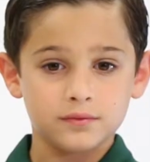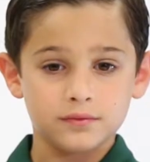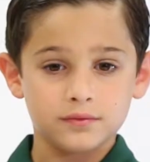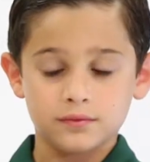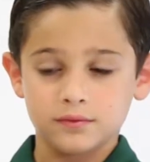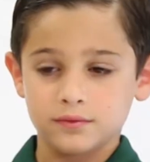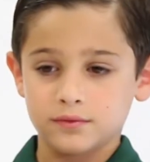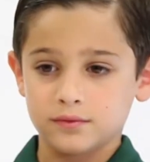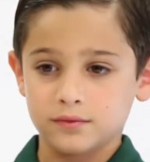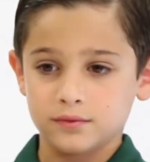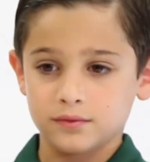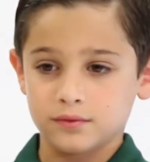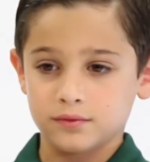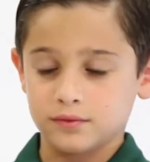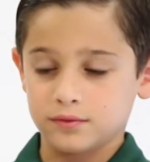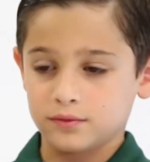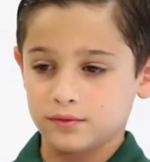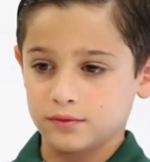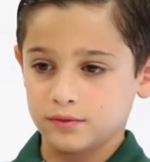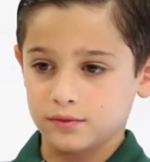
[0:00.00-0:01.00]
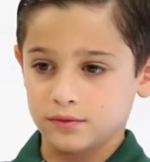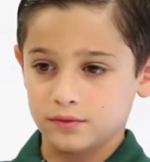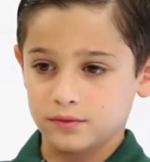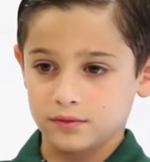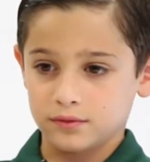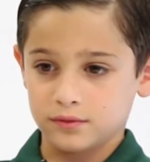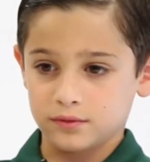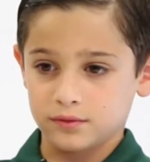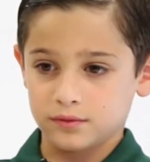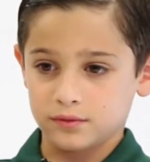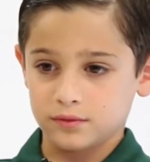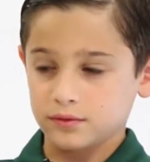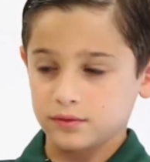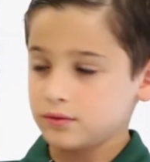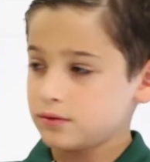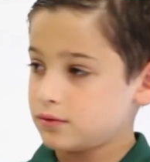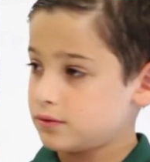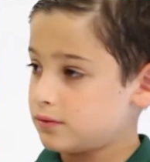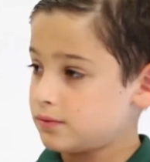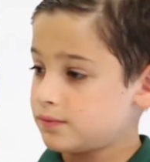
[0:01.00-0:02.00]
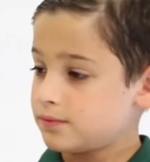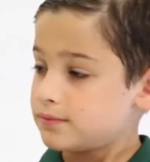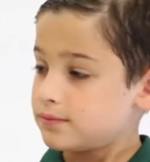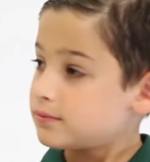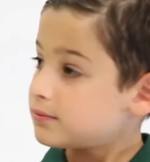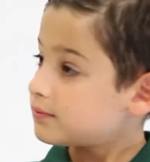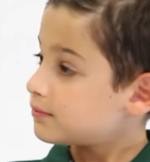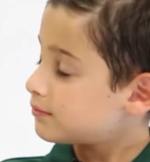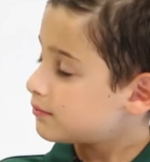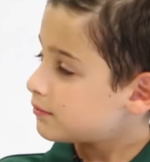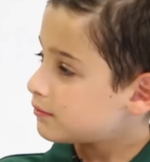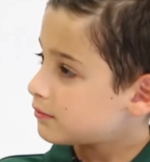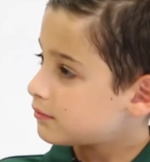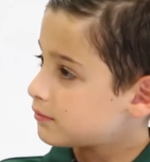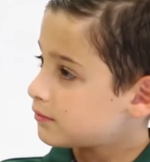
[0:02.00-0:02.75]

(not speaking)